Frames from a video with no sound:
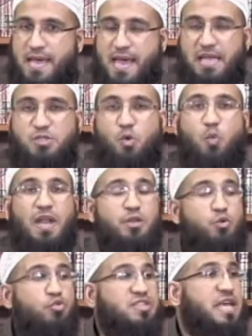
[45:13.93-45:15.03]
And so when you
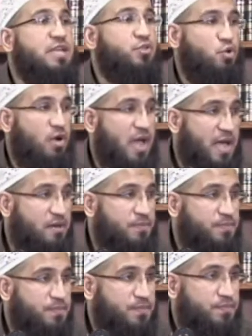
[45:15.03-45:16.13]
recite the Qur'an,
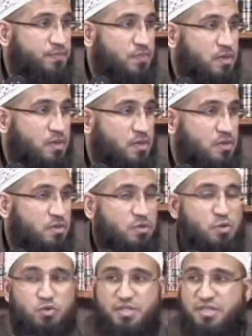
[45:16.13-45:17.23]

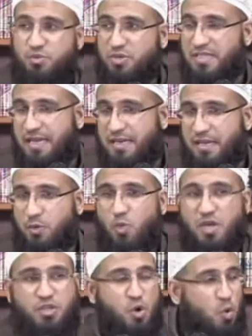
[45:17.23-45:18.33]
don't just recite it in one
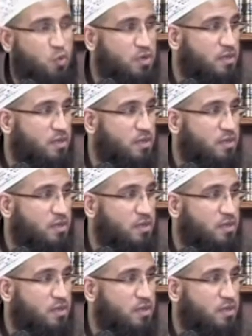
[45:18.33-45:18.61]
tone